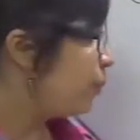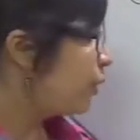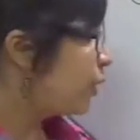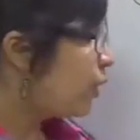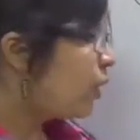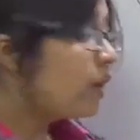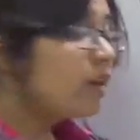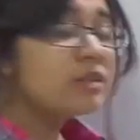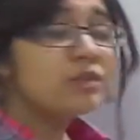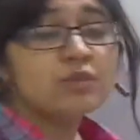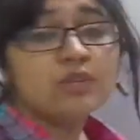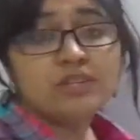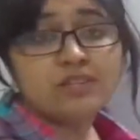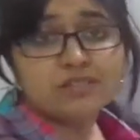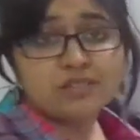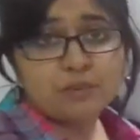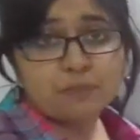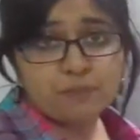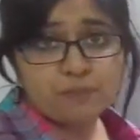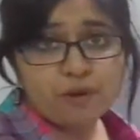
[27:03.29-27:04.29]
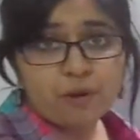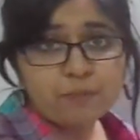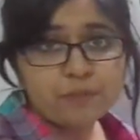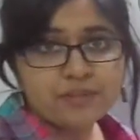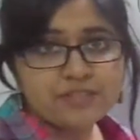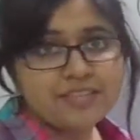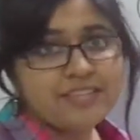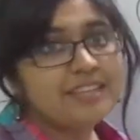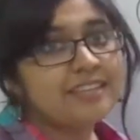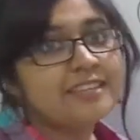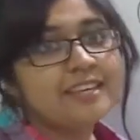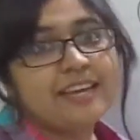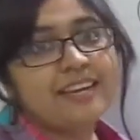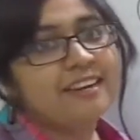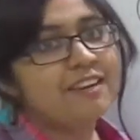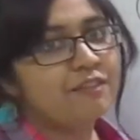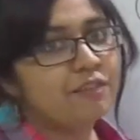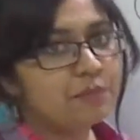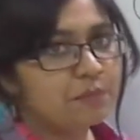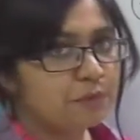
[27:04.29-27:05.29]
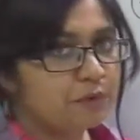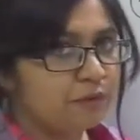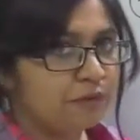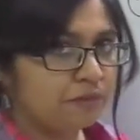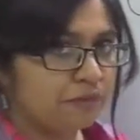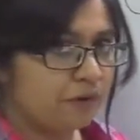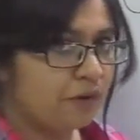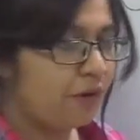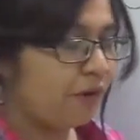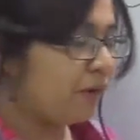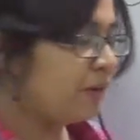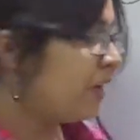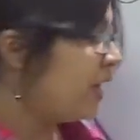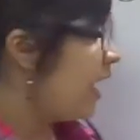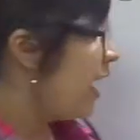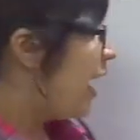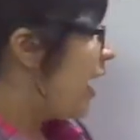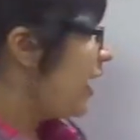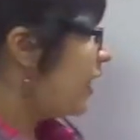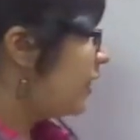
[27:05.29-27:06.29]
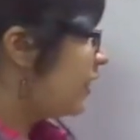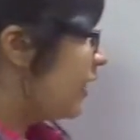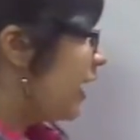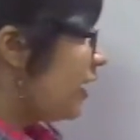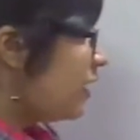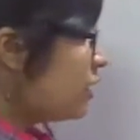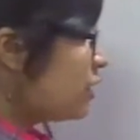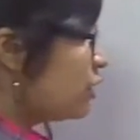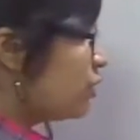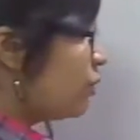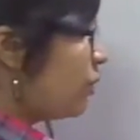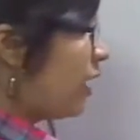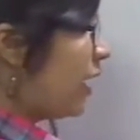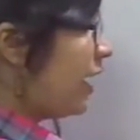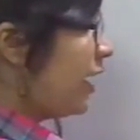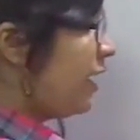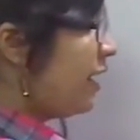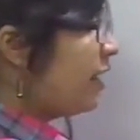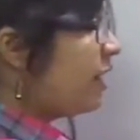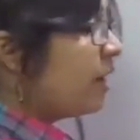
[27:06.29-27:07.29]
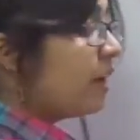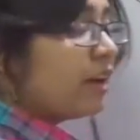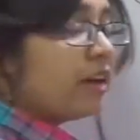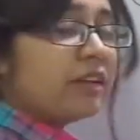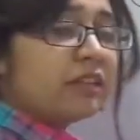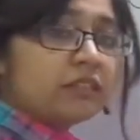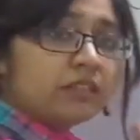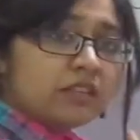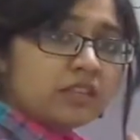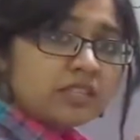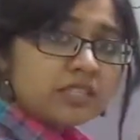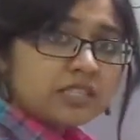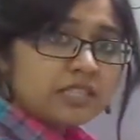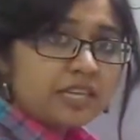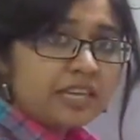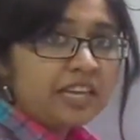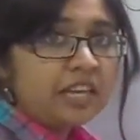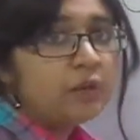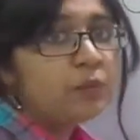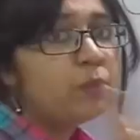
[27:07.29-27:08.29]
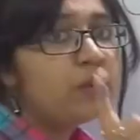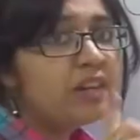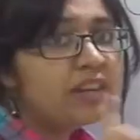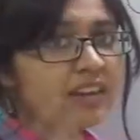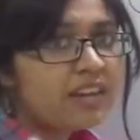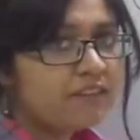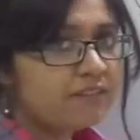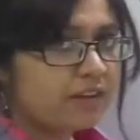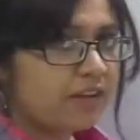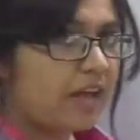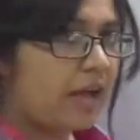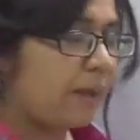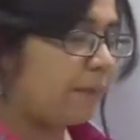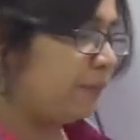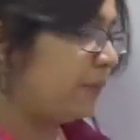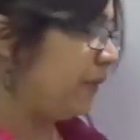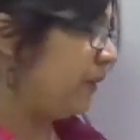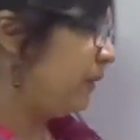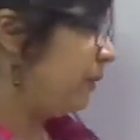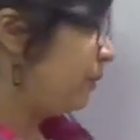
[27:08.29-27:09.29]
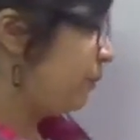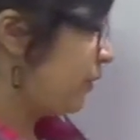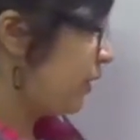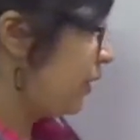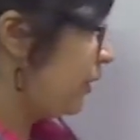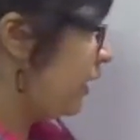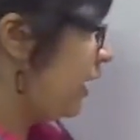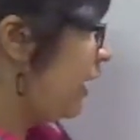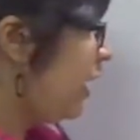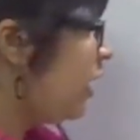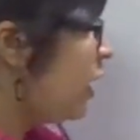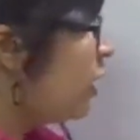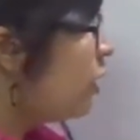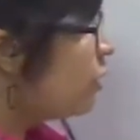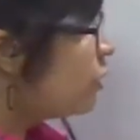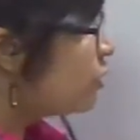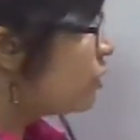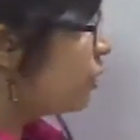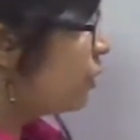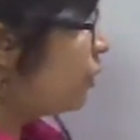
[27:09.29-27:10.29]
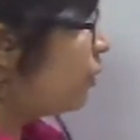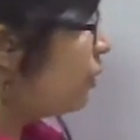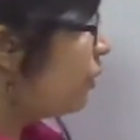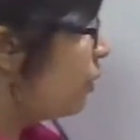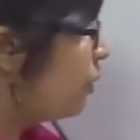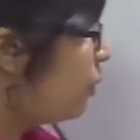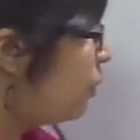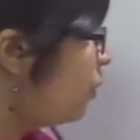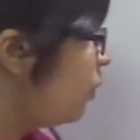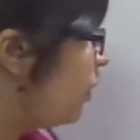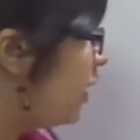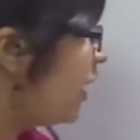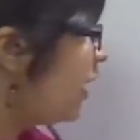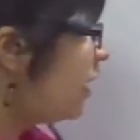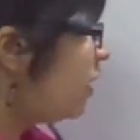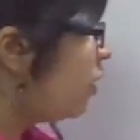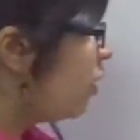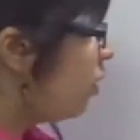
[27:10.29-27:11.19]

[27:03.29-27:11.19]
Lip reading: because it is a property, it can never prove wrong, and that is why this thing will never happen. Okay, so we can